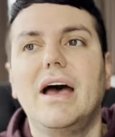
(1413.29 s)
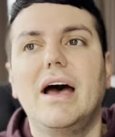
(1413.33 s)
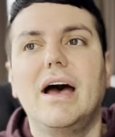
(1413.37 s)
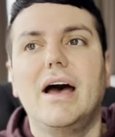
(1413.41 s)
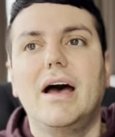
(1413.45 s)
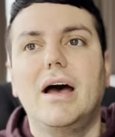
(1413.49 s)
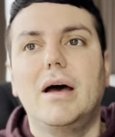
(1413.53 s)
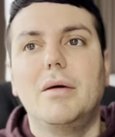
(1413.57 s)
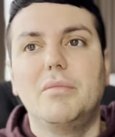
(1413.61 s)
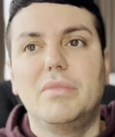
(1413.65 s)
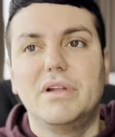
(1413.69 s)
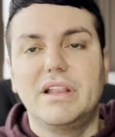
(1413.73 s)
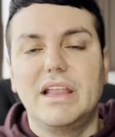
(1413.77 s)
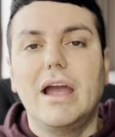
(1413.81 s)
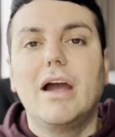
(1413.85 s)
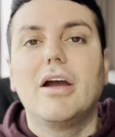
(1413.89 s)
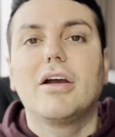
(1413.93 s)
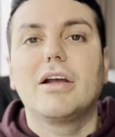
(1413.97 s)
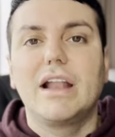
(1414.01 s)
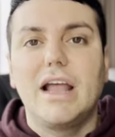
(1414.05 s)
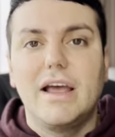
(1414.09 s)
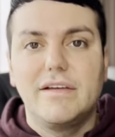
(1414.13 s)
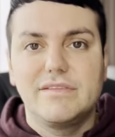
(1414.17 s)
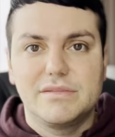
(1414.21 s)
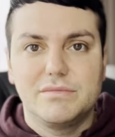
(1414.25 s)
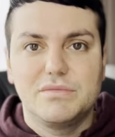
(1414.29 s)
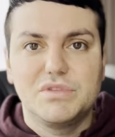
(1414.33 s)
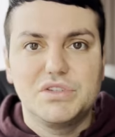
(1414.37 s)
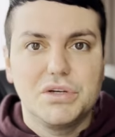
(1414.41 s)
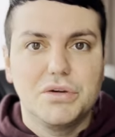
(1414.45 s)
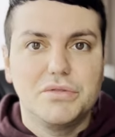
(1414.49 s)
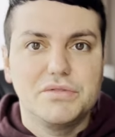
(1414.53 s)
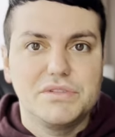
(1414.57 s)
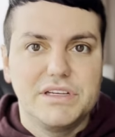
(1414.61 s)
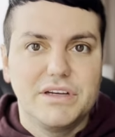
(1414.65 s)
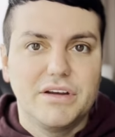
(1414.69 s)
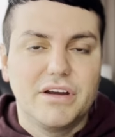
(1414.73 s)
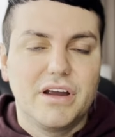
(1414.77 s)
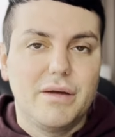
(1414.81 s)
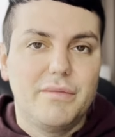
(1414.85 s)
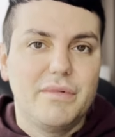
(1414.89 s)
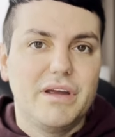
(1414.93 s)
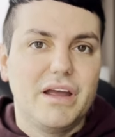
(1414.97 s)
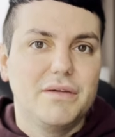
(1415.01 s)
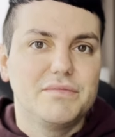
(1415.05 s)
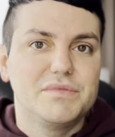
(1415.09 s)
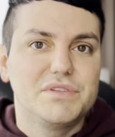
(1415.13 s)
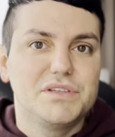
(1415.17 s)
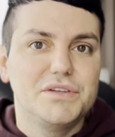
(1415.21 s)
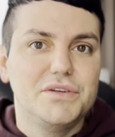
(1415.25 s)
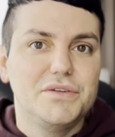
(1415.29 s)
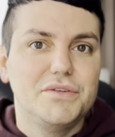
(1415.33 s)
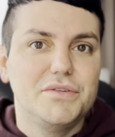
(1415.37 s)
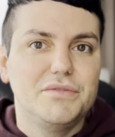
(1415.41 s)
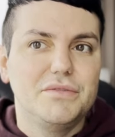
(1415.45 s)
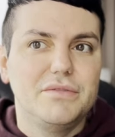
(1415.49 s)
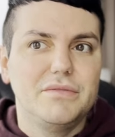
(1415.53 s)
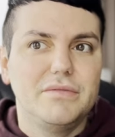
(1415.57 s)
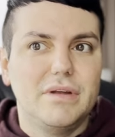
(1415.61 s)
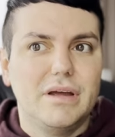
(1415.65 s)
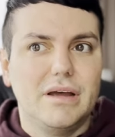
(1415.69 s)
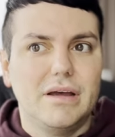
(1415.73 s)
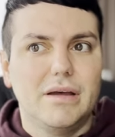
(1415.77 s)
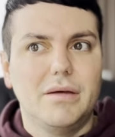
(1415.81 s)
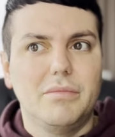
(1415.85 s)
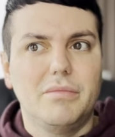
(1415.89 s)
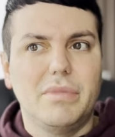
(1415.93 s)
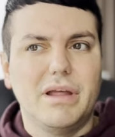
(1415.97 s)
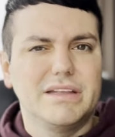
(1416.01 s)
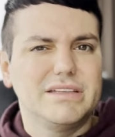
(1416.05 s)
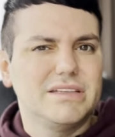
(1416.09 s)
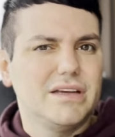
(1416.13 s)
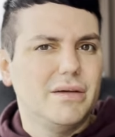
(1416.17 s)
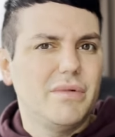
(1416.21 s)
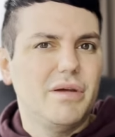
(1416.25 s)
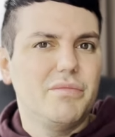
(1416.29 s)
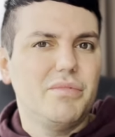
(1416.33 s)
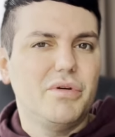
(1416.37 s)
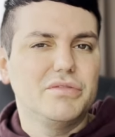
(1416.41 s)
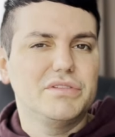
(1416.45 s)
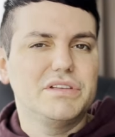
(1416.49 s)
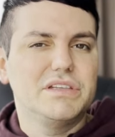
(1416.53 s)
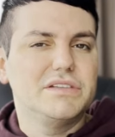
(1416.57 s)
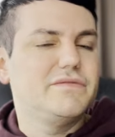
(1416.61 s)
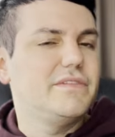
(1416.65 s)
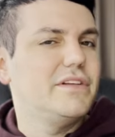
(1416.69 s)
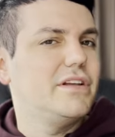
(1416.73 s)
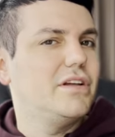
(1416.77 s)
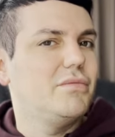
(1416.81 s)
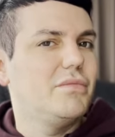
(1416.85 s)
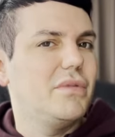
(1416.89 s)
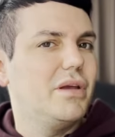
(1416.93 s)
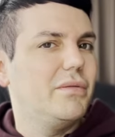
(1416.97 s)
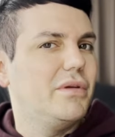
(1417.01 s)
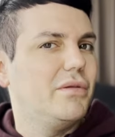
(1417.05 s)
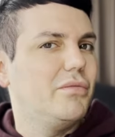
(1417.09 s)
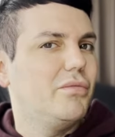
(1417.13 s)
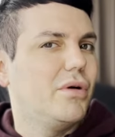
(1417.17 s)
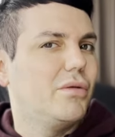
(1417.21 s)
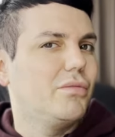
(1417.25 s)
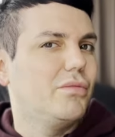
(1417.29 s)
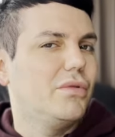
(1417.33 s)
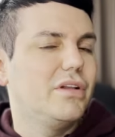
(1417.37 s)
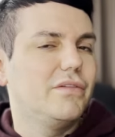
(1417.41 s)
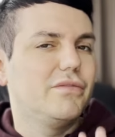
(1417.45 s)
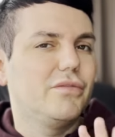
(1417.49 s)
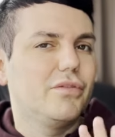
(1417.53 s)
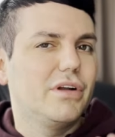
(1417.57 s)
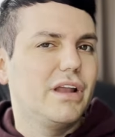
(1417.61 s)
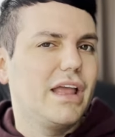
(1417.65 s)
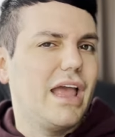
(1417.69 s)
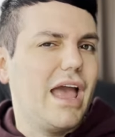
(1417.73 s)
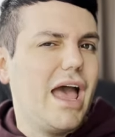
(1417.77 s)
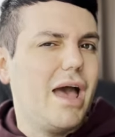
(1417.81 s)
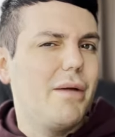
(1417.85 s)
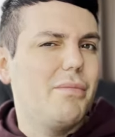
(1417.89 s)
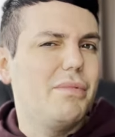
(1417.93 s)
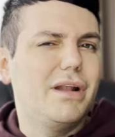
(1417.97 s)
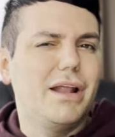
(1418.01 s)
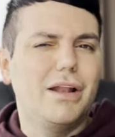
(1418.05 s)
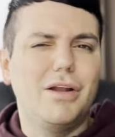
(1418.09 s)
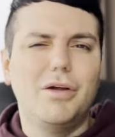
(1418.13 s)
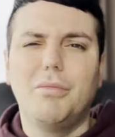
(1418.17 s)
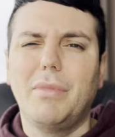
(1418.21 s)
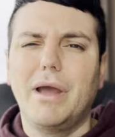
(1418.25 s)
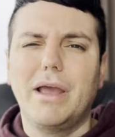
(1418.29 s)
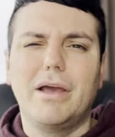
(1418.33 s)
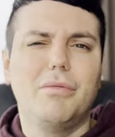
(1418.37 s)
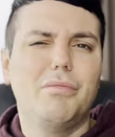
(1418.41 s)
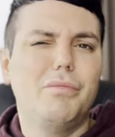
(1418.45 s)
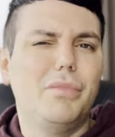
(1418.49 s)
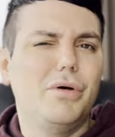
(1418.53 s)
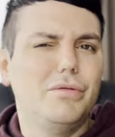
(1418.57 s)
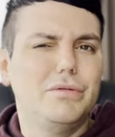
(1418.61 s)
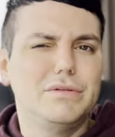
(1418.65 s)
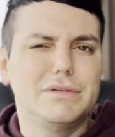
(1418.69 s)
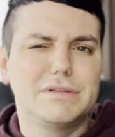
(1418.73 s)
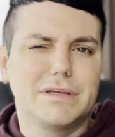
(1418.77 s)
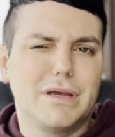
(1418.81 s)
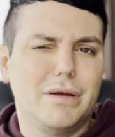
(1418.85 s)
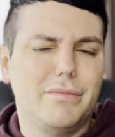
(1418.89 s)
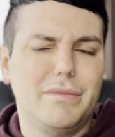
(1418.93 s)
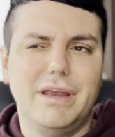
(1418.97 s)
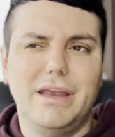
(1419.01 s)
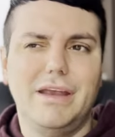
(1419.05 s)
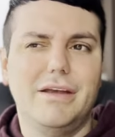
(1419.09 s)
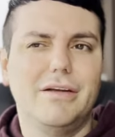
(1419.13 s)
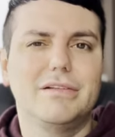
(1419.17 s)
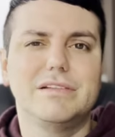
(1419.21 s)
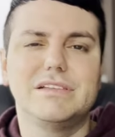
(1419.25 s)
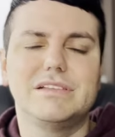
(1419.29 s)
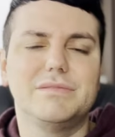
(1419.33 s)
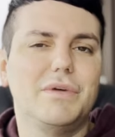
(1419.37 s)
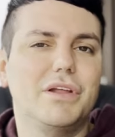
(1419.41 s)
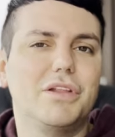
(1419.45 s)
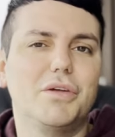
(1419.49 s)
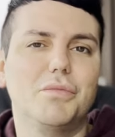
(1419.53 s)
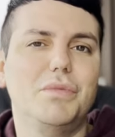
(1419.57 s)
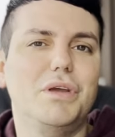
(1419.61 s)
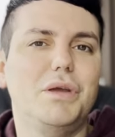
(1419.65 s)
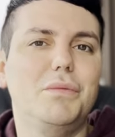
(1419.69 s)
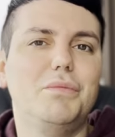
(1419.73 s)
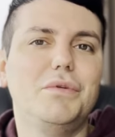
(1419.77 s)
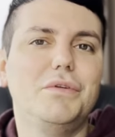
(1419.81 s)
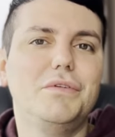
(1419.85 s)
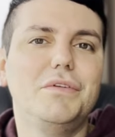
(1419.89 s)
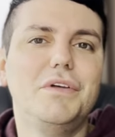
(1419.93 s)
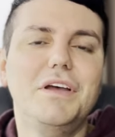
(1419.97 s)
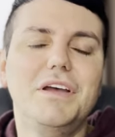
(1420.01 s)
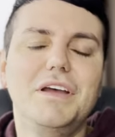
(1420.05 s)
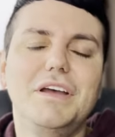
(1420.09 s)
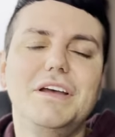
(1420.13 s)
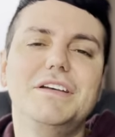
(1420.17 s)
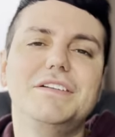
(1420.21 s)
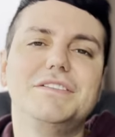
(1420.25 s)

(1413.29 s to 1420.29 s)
But they are gonna have some shows here coming up soon. By the time I post this video, maybe one will have already happened. I know Michael Bolton's coming here and some other people.